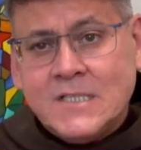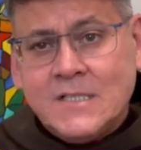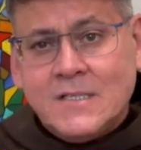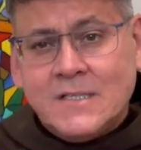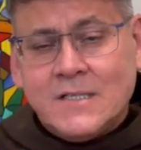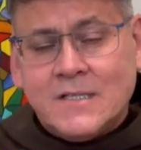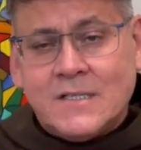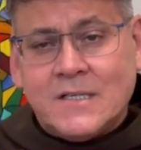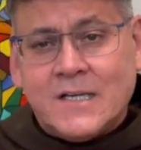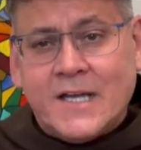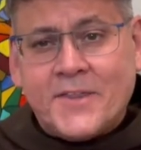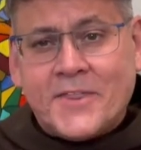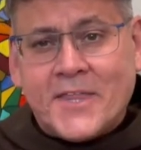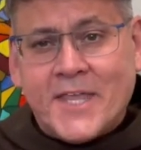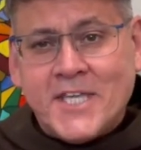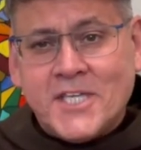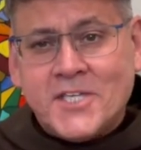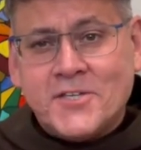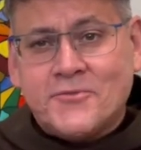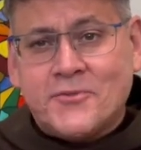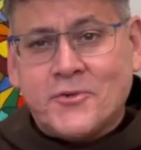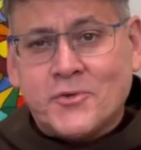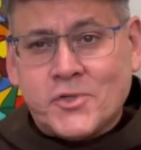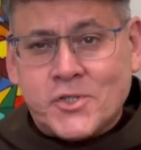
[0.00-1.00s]
I thank you
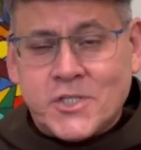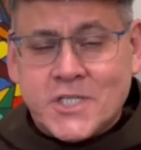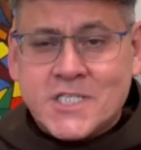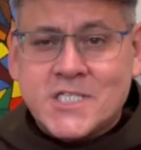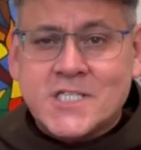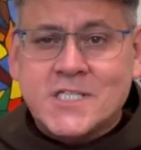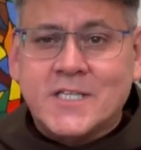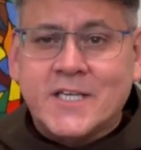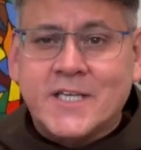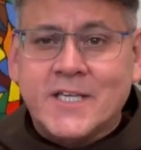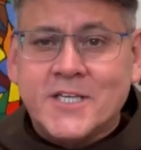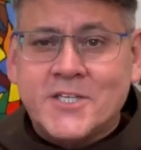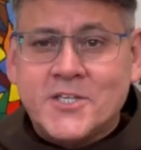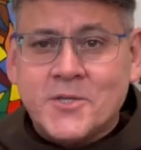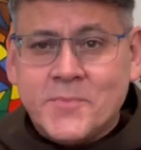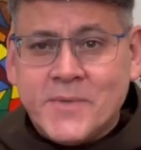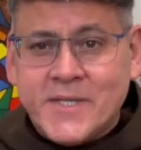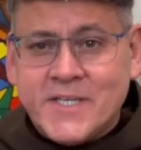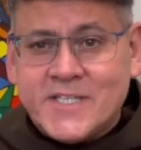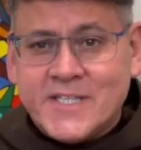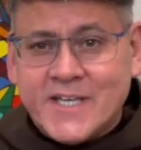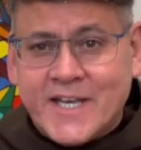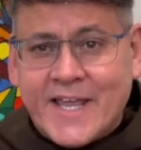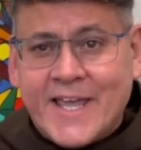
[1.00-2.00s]
for listening to me
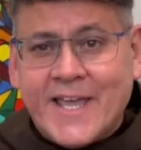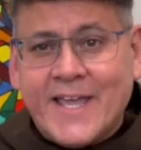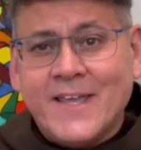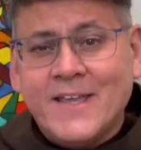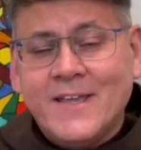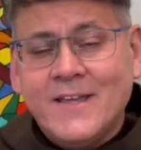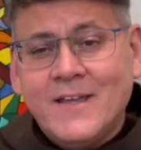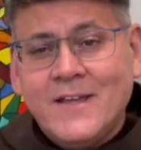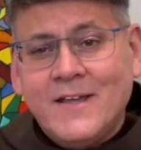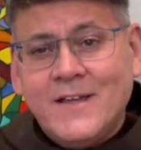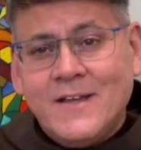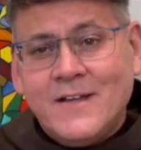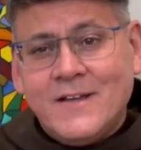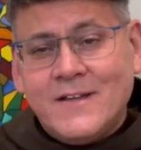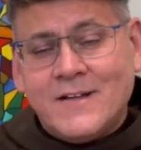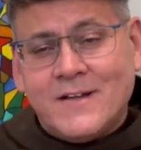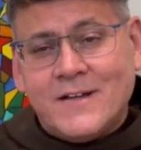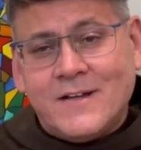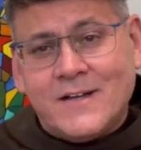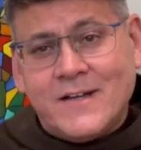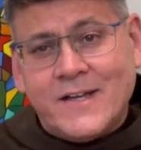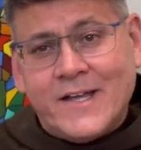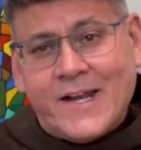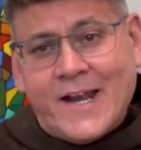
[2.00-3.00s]
today,
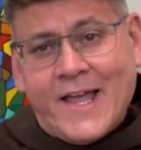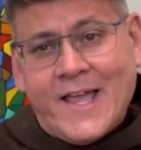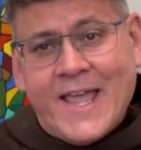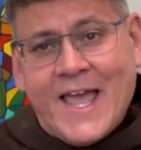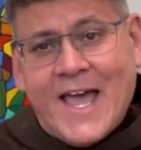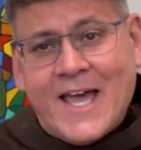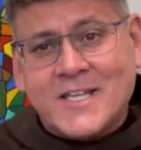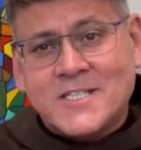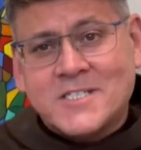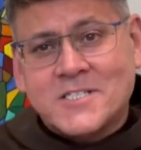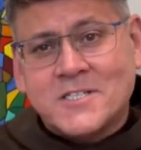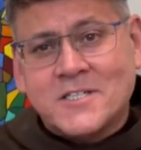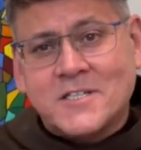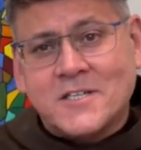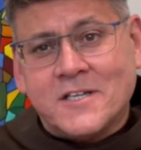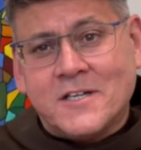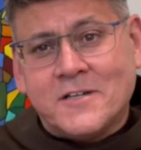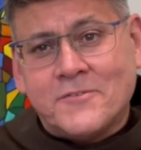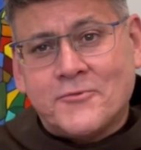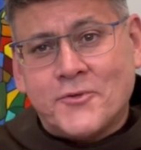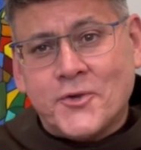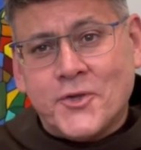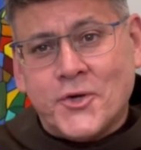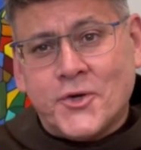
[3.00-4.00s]
and I ask
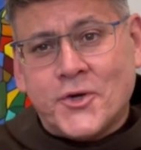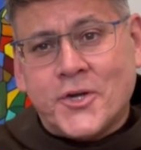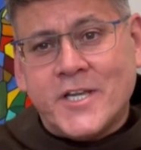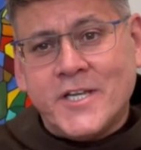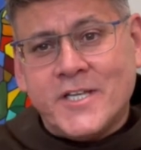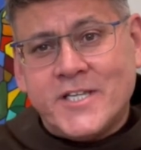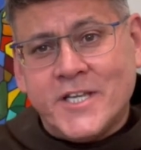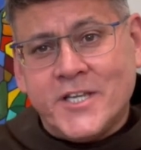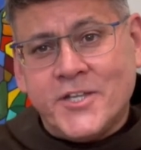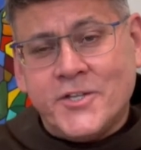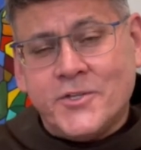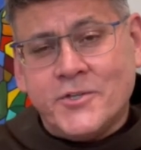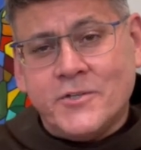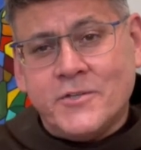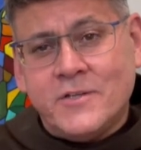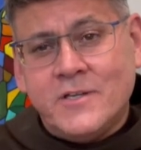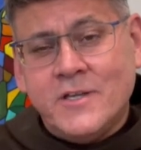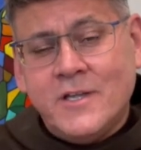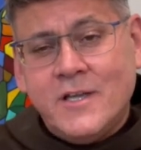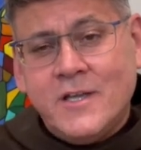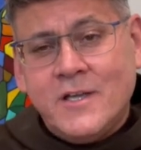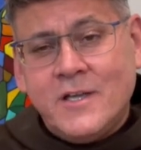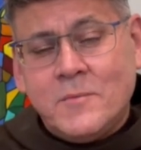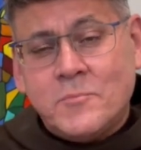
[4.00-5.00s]
for your continued
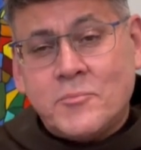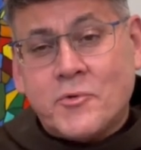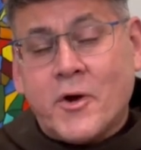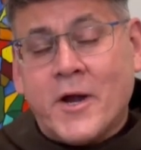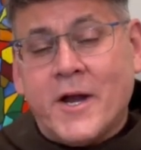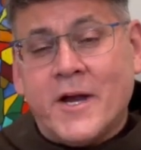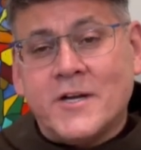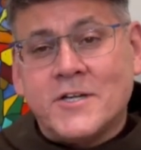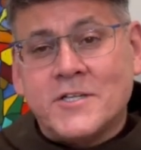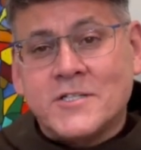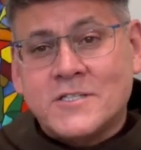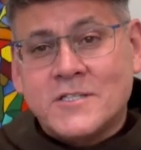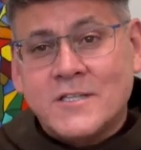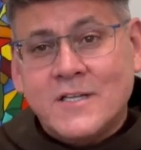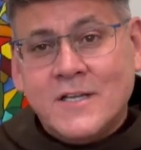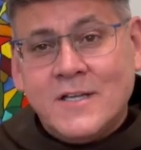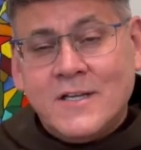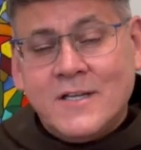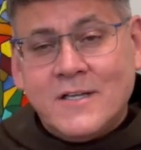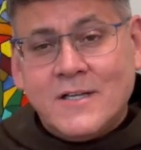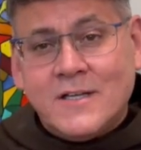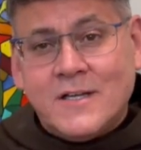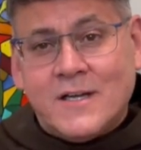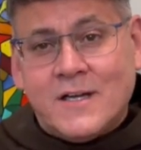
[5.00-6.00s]
prayers
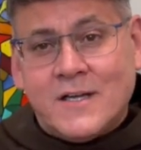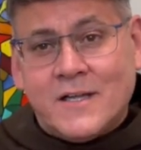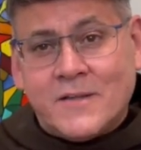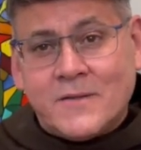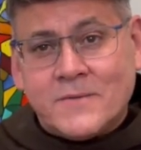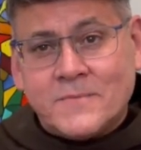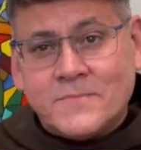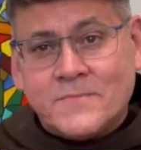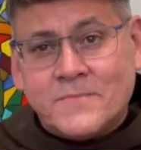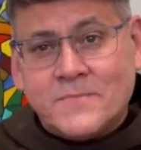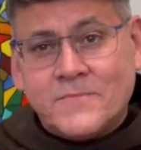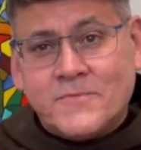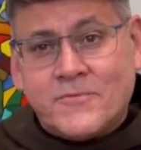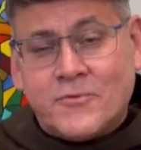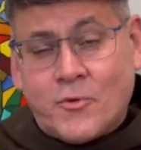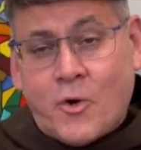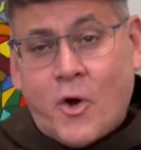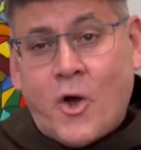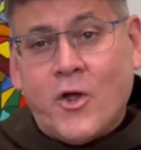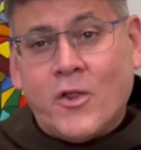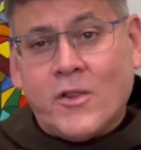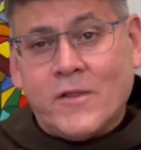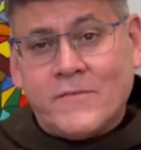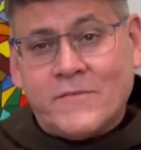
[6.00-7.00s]
for
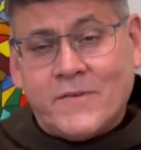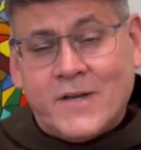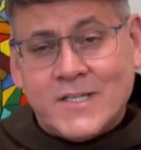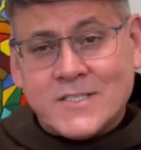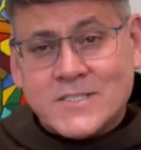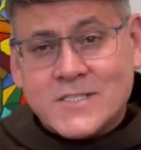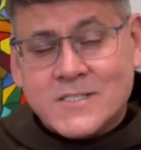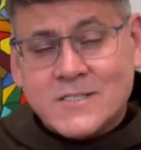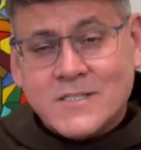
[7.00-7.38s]
all of us